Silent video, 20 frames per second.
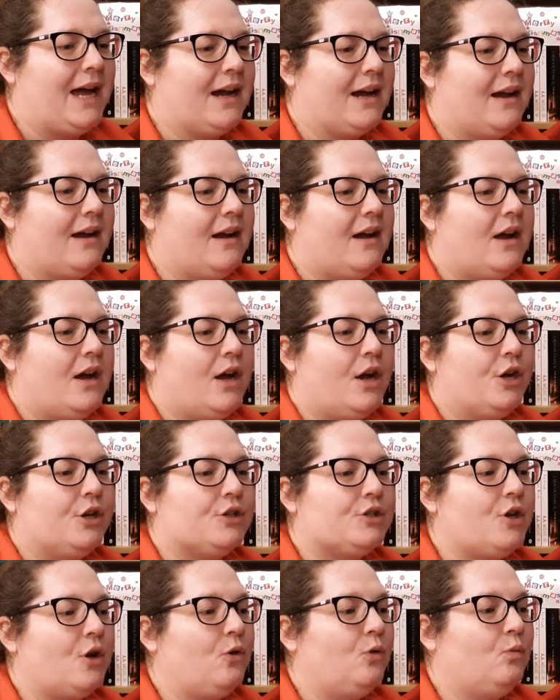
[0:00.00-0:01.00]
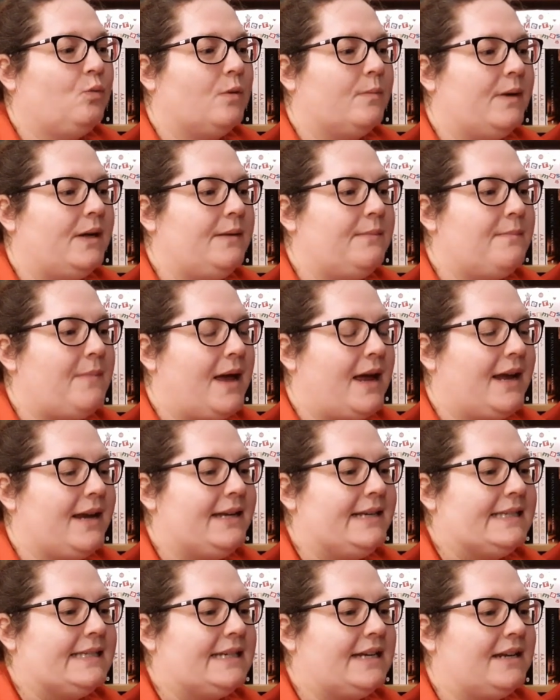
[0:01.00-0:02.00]
Soul Woman May stares
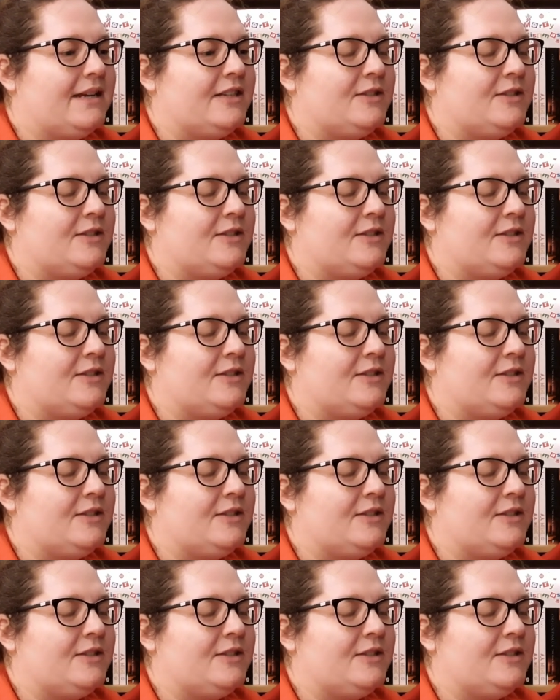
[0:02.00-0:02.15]
within,